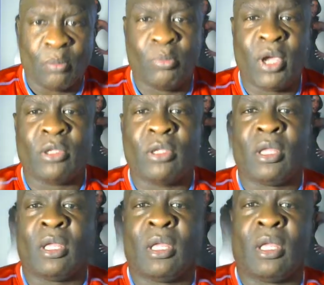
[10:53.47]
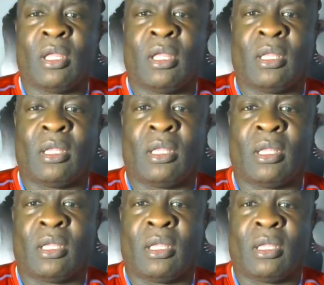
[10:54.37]
But
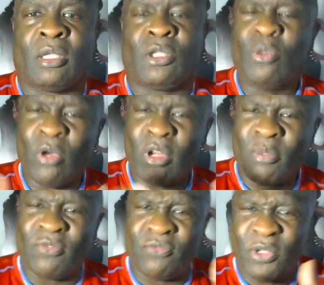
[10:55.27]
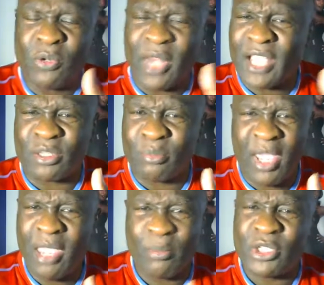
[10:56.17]
you want to be viewed as a
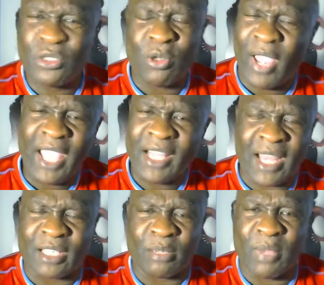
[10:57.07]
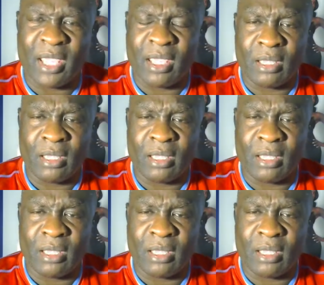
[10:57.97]
man, but you don't act like a man.